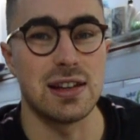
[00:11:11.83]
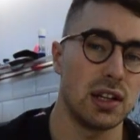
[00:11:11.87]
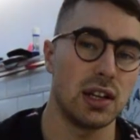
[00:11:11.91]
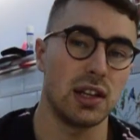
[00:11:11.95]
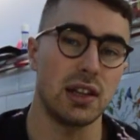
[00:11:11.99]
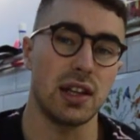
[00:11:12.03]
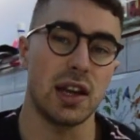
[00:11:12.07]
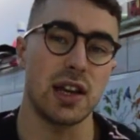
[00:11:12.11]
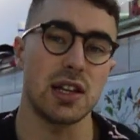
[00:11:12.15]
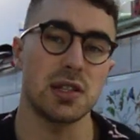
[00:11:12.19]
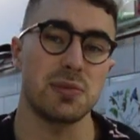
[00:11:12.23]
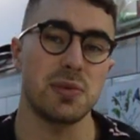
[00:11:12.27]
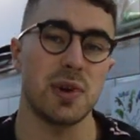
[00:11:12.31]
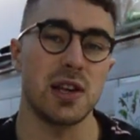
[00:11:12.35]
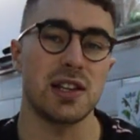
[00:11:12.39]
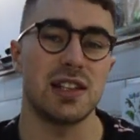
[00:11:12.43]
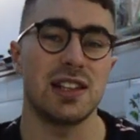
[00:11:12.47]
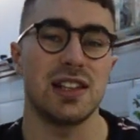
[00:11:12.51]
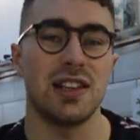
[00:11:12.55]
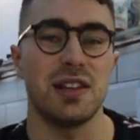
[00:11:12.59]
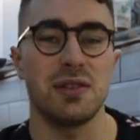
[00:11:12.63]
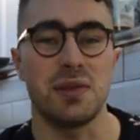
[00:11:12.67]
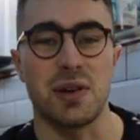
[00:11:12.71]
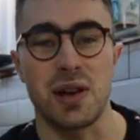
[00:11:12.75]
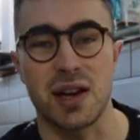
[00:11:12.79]
And that is
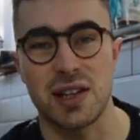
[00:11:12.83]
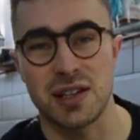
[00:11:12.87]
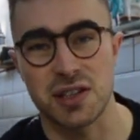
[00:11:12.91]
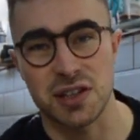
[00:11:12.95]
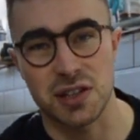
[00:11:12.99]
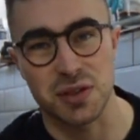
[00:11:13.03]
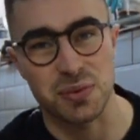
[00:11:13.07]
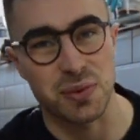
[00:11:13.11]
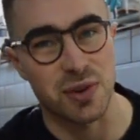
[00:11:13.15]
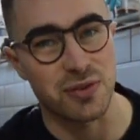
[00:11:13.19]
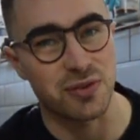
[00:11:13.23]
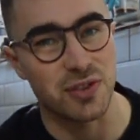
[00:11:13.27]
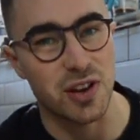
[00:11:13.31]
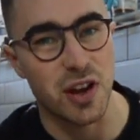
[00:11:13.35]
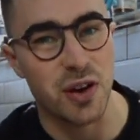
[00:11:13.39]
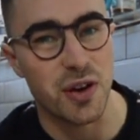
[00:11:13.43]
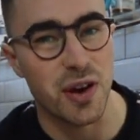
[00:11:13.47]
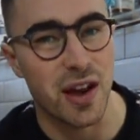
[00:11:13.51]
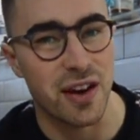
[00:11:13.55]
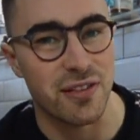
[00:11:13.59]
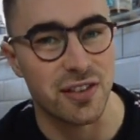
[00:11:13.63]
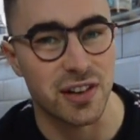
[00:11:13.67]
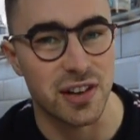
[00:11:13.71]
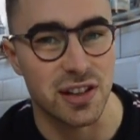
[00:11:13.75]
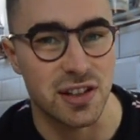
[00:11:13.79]
basically where, just with no
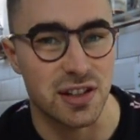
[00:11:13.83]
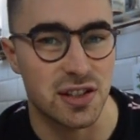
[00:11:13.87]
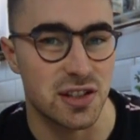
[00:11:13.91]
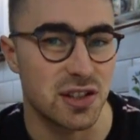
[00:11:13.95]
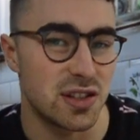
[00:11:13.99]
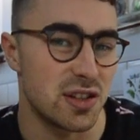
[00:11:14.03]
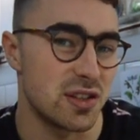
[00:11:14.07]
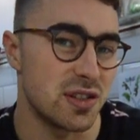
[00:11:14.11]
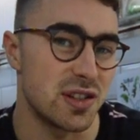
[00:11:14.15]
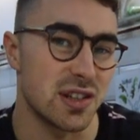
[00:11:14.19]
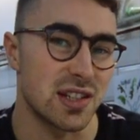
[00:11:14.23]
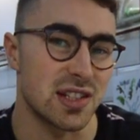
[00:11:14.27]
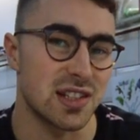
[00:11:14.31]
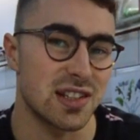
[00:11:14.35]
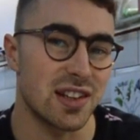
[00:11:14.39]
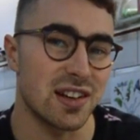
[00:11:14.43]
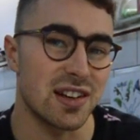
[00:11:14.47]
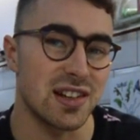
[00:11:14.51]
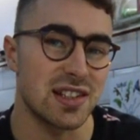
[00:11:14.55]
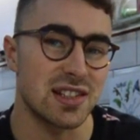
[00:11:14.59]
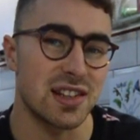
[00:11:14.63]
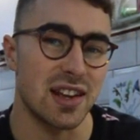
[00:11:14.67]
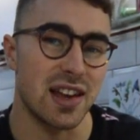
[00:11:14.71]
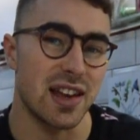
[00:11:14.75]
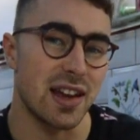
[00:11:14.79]
evidence, you just
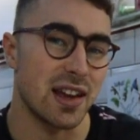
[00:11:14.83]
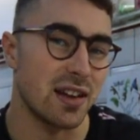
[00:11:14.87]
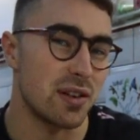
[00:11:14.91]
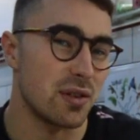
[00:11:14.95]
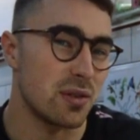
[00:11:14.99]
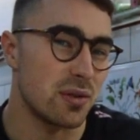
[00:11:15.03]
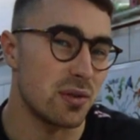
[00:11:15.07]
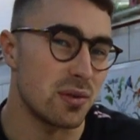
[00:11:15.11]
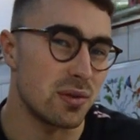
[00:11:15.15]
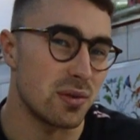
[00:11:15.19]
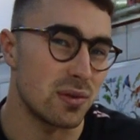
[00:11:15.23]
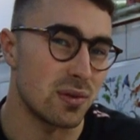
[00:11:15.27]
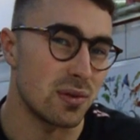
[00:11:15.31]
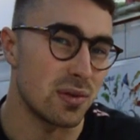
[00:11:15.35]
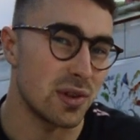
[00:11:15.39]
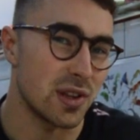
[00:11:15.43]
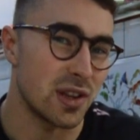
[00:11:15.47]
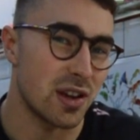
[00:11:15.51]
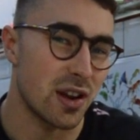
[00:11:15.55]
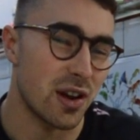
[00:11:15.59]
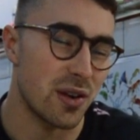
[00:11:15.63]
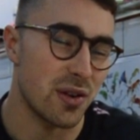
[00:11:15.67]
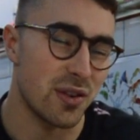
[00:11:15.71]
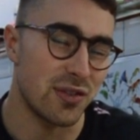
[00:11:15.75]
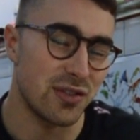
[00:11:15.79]
start saying, oh, you
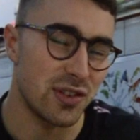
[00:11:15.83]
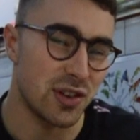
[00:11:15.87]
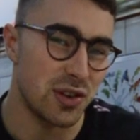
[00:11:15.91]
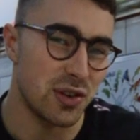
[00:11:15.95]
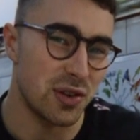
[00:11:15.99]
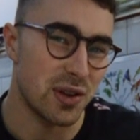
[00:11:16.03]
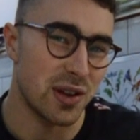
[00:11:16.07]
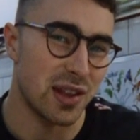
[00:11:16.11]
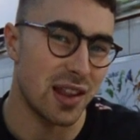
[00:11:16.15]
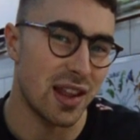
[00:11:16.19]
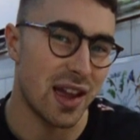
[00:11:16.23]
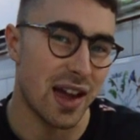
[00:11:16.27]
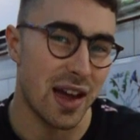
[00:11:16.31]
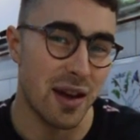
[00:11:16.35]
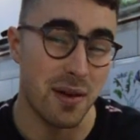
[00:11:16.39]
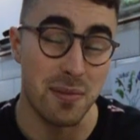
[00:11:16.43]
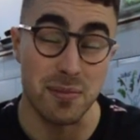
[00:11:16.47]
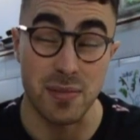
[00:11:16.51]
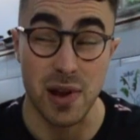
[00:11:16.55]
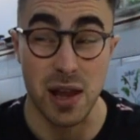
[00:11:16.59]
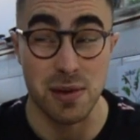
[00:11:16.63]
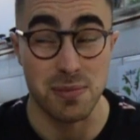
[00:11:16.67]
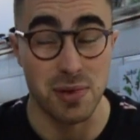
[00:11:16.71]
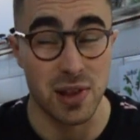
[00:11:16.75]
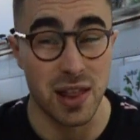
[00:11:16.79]
know, if you're doing that,
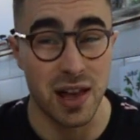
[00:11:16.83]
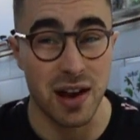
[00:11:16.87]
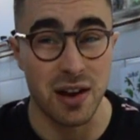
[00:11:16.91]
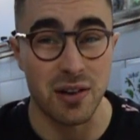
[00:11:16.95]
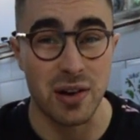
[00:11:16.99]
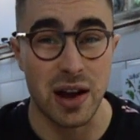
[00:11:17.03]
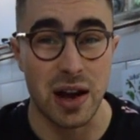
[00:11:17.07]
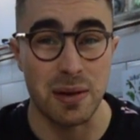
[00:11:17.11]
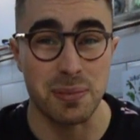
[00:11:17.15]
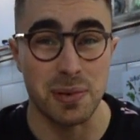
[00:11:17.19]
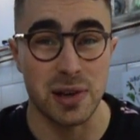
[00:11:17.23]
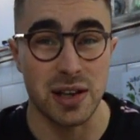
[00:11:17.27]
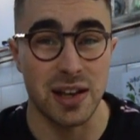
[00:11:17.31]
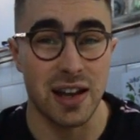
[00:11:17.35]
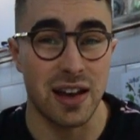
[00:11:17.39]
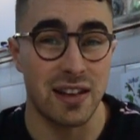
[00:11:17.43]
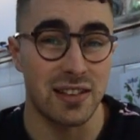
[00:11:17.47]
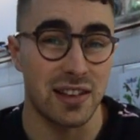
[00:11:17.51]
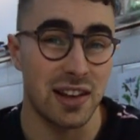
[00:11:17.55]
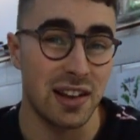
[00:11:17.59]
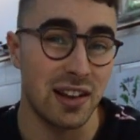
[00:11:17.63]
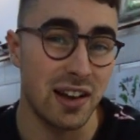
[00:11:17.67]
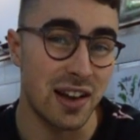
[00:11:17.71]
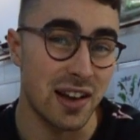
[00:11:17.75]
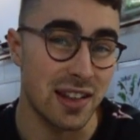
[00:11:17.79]
maybe that will happen down
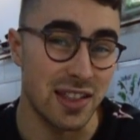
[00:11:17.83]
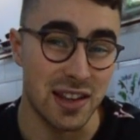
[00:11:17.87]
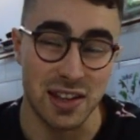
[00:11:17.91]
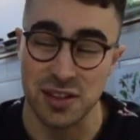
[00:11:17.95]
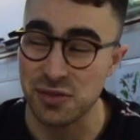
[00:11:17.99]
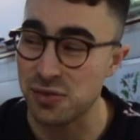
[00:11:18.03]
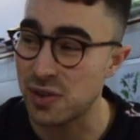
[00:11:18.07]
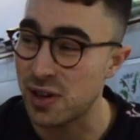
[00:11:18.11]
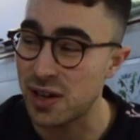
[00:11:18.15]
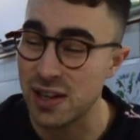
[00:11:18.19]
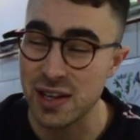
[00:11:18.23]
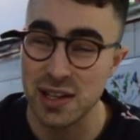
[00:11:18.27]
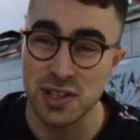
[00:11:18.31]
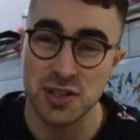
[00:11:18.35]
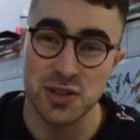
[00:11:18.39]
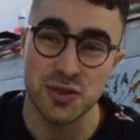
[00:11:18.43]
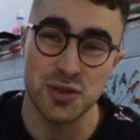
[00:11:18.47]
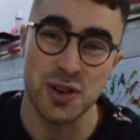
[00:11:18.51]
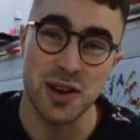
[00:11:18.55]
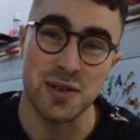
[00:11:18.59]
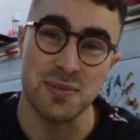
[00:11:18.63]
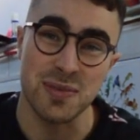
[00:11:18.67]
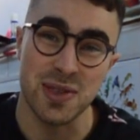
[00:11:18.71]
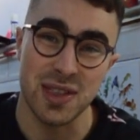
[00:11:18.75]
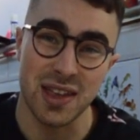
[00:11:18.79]
the line, this really
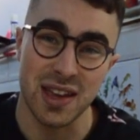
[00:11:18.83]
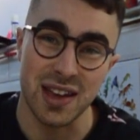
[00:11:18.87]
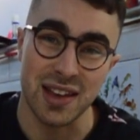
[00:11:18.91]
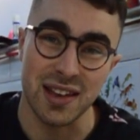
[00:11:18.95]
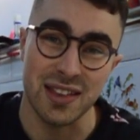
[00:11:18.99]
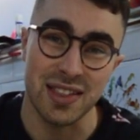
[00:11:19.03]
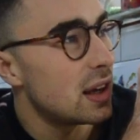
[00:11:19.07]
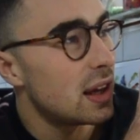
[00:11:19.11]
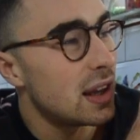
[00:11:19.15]
extreme thing.